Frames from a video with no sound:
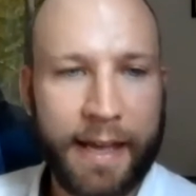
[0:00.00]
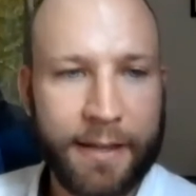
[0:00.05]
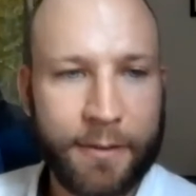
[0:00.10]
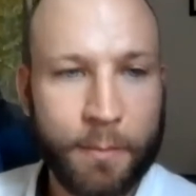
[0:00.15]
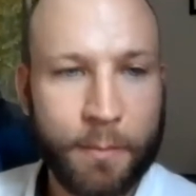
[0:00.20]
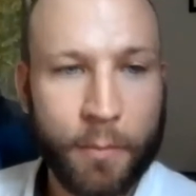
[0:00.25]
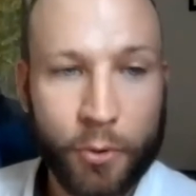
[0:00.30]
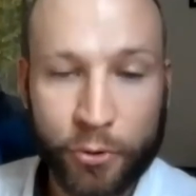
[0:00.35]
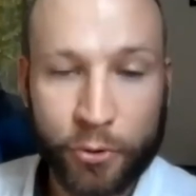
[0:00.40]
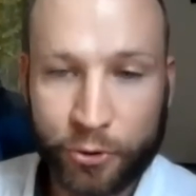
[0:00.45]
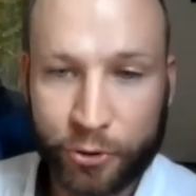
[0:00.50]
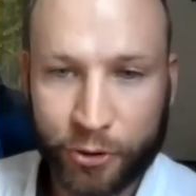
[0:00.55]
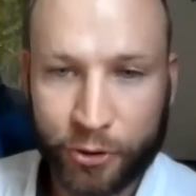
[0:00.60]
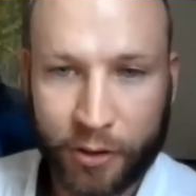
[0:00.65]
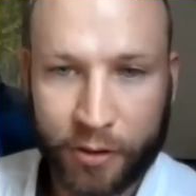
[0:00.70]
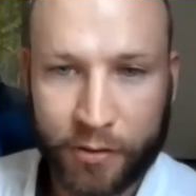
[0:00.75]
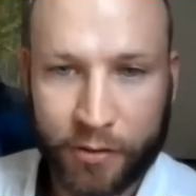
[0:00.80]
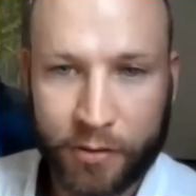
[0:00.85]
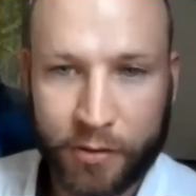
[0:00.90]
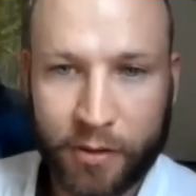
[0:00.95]
add more
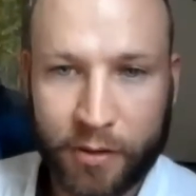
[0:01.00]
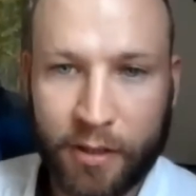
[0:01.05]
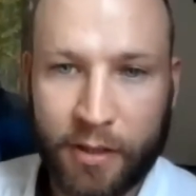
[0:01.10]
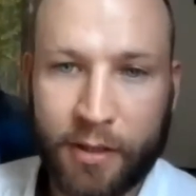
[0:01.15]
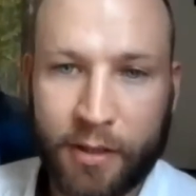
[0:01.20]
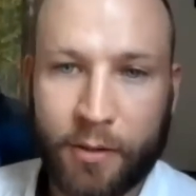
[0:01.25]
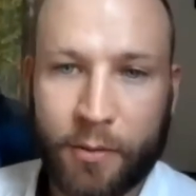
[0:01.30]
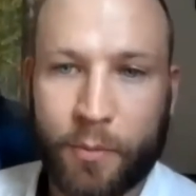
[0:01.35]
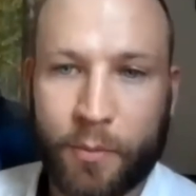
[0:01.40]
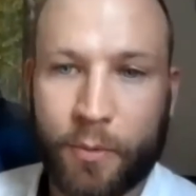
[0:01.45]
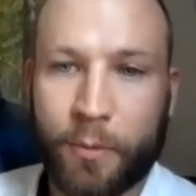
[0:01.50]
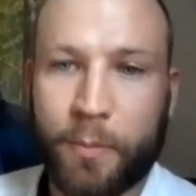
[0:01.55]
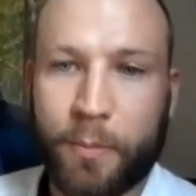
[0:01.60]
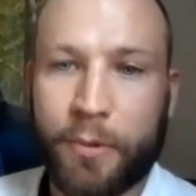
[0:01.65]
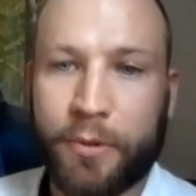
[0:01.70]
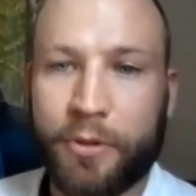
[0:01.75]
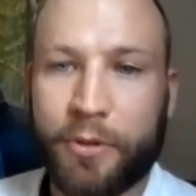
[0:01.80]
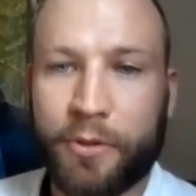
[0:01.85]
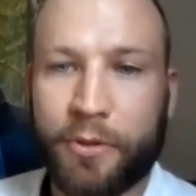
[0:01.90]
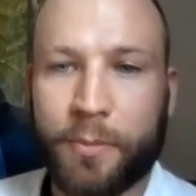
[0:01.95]
shots, we will
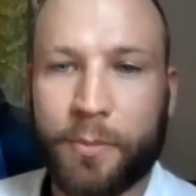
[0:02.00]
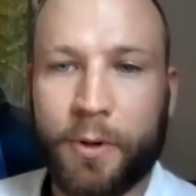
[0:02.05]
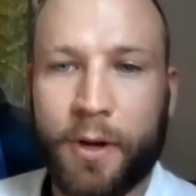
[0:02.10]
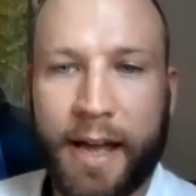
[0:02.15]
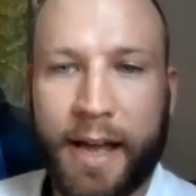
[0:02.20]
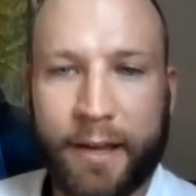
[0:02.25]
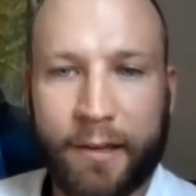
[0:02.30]
produce a more